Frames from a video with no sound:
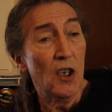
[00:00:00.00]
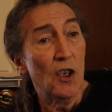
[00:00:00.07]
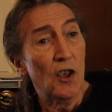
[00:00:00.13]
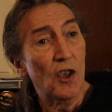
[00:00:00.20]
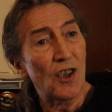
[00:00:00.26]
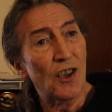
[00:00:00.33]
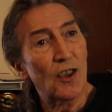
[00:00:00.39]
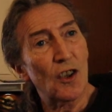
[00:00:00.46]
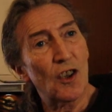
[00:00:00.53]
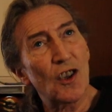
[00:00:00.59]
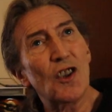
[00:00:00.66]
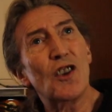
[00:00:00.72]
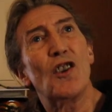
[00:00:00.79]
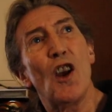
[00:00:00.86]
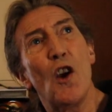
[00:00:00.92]

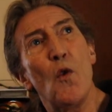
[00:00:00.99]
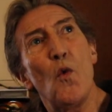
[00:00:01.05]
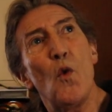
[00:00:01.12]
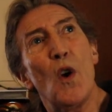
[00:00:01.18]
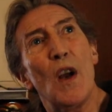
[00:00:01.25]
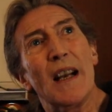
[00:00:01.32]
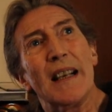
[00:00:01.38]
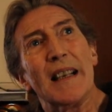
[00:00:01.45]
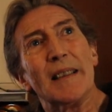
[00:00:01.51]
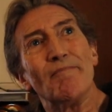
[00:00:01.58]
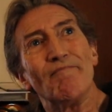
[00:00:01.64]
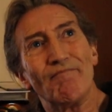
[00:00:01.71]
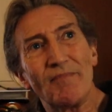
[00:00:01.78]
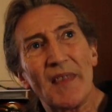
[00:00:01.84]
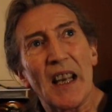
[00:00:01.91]
So
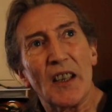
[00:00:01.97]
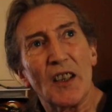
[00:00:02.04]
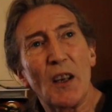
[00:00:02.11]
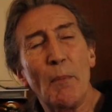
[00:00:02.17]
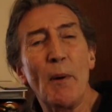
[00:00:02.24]
the